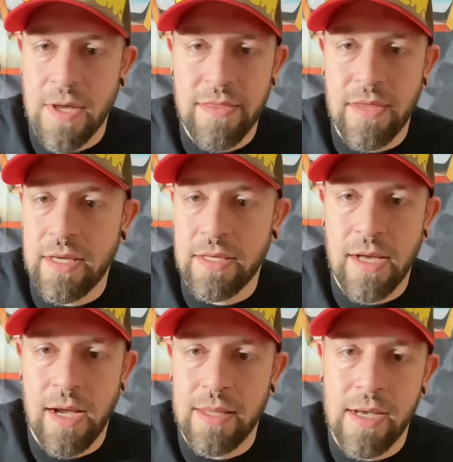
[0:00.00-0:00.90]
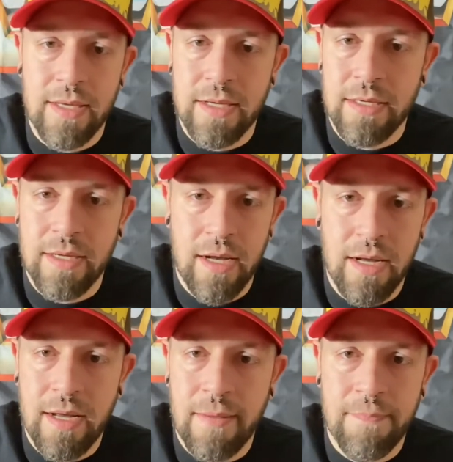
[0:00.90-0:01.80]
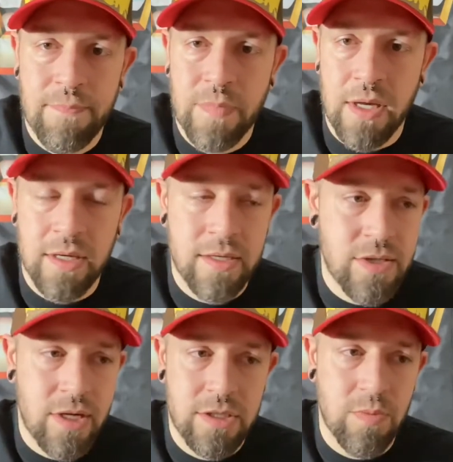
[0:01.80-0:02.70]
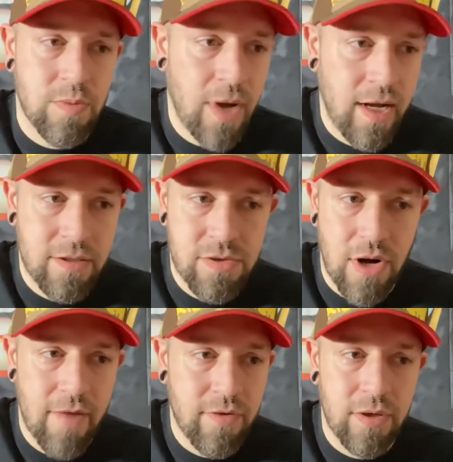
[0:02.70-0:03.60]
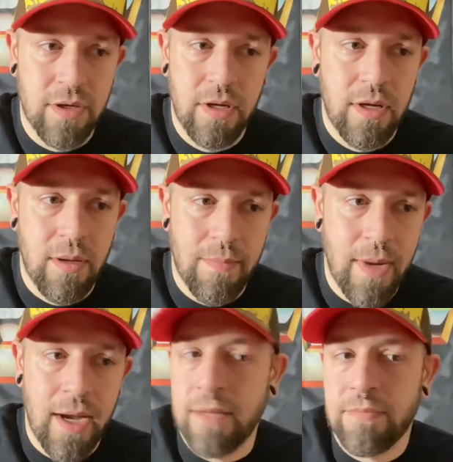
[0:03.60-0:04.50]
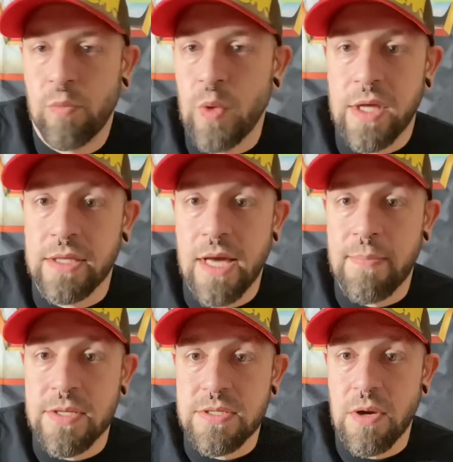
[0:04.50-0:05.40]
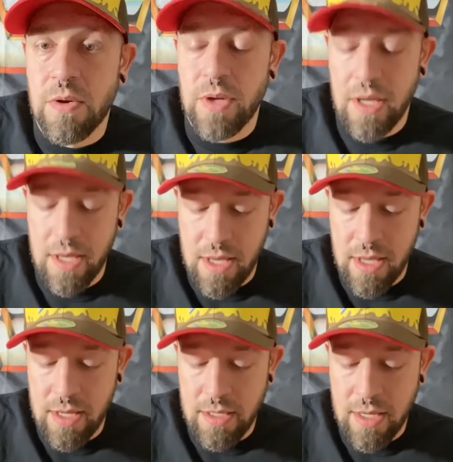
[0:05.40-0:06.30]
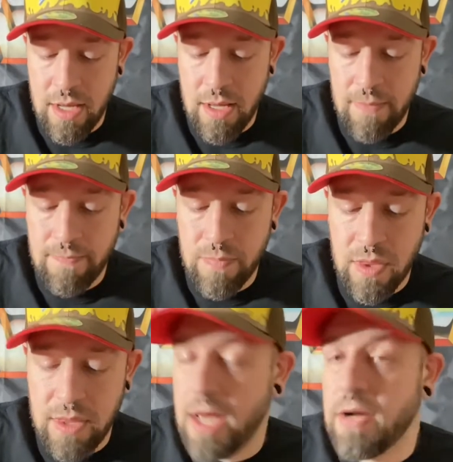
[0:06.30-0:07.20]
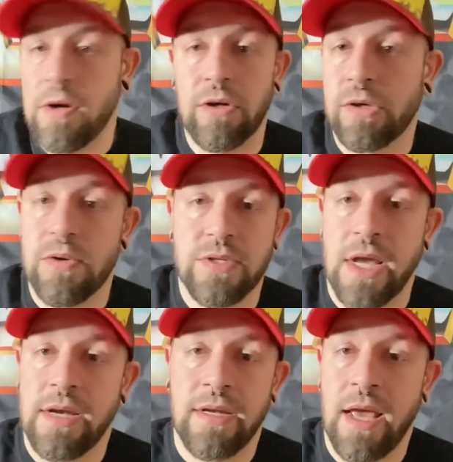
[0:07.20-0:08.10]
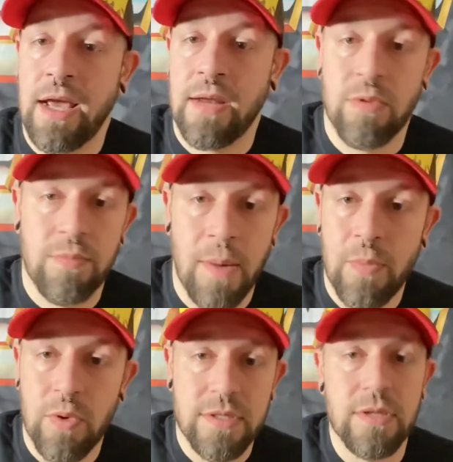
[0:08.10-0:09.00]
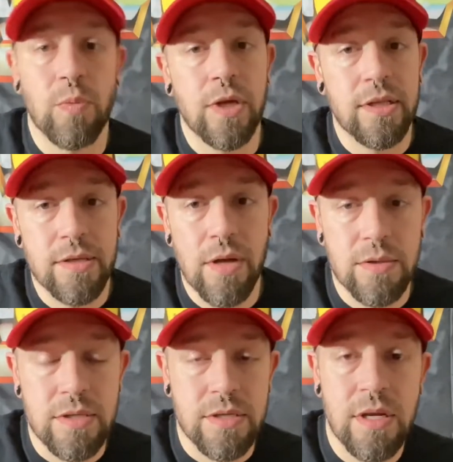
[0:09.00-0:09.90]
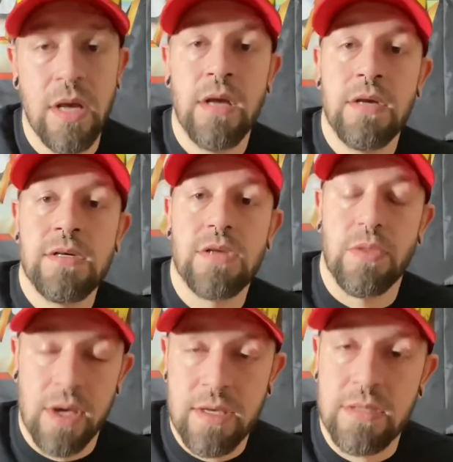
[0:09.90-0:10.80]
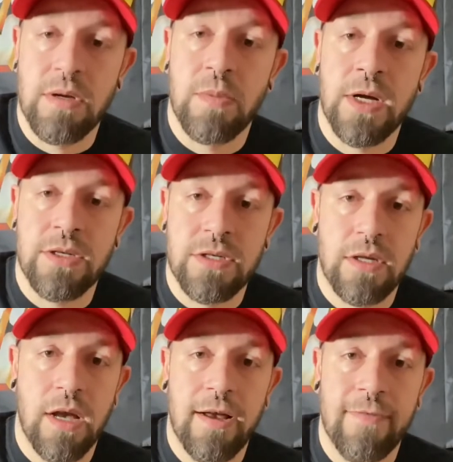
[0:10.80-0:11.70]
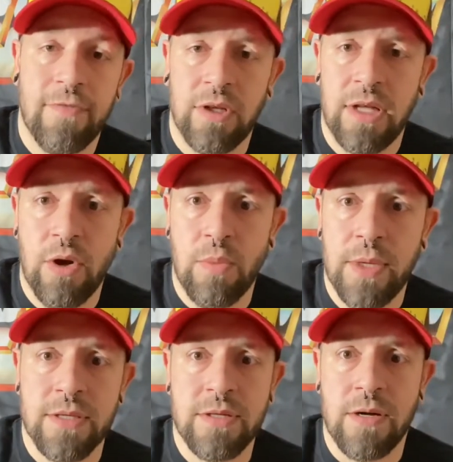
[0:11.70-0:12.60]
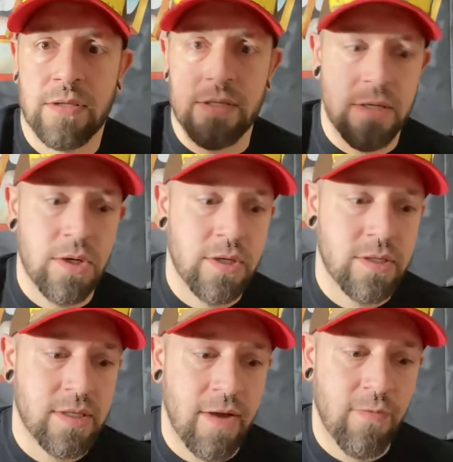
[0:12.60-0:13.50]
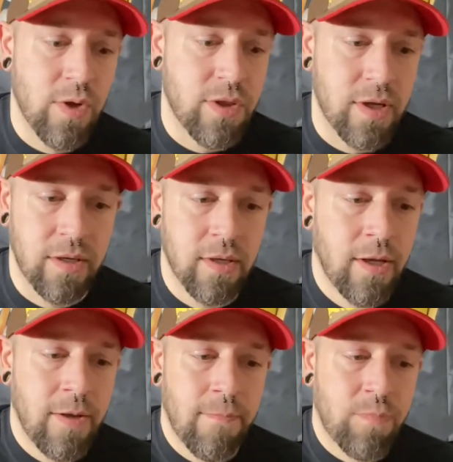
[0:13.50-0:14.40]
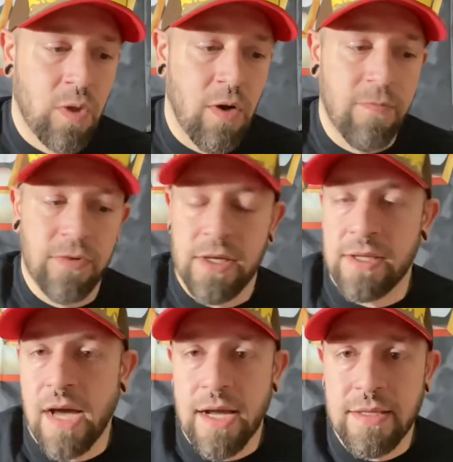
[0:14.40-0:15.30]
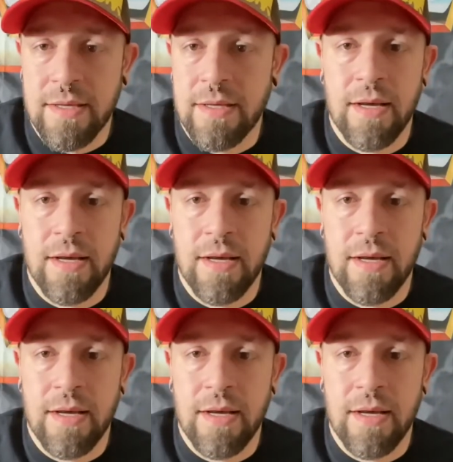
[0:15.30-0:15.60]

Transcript: thing. I like it. In conjunction with PileDriver, my weekly episode, and that all goes hand in hand with my boys at the Weekly Dosage. So thank you so much for allowing me to talk this nerd stuff with you. Hopefully you liked it.